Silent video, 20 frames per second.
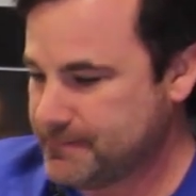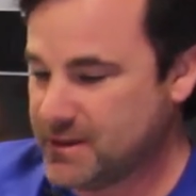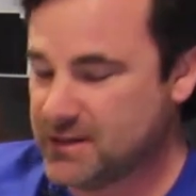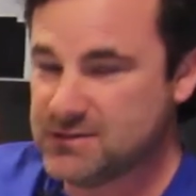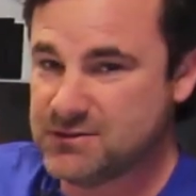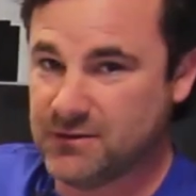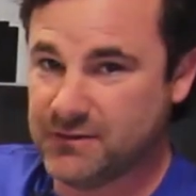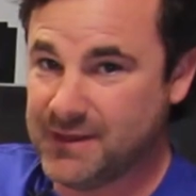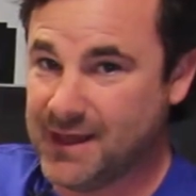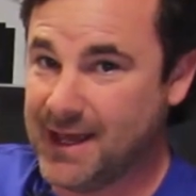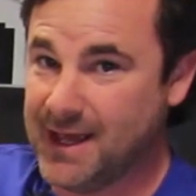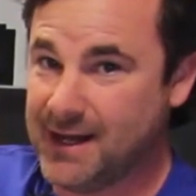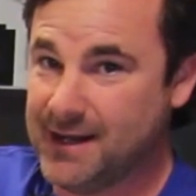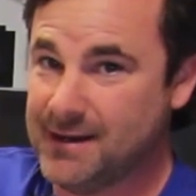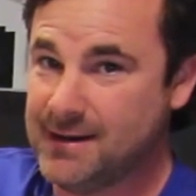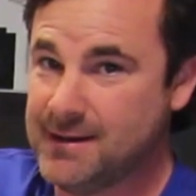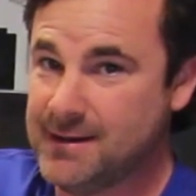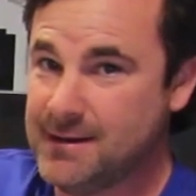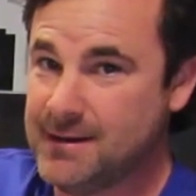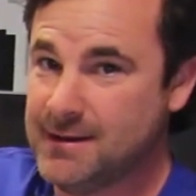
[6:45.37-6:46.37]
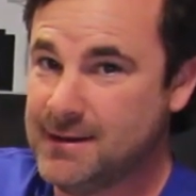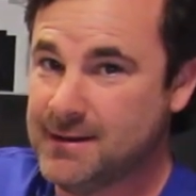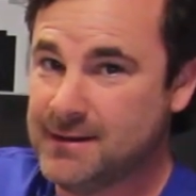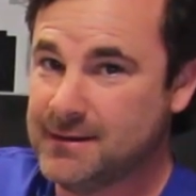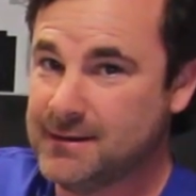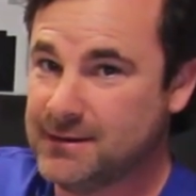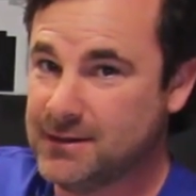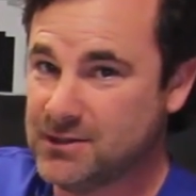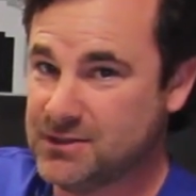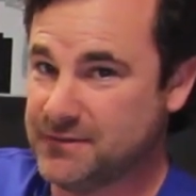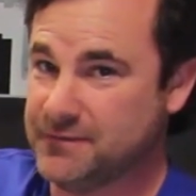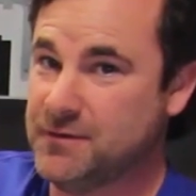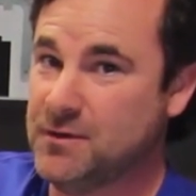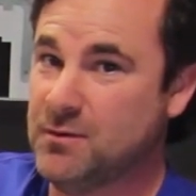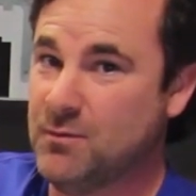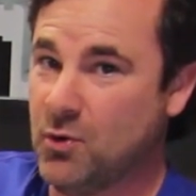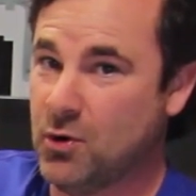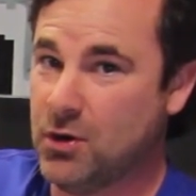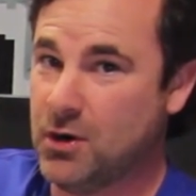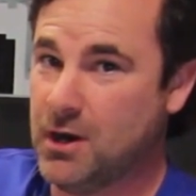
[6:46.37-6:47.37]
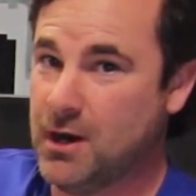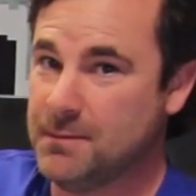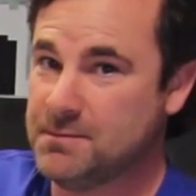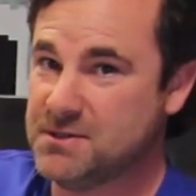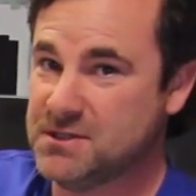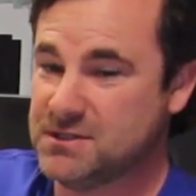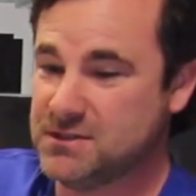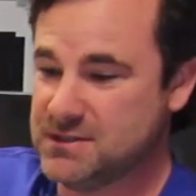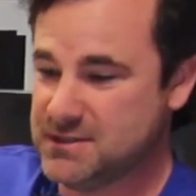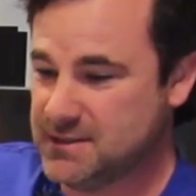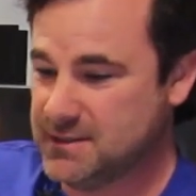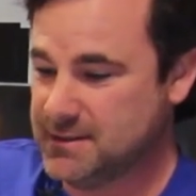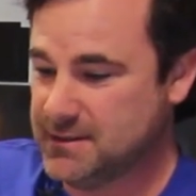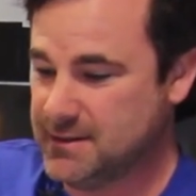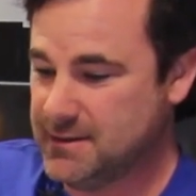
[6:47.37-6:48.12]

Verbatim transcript: So then there's a few more options.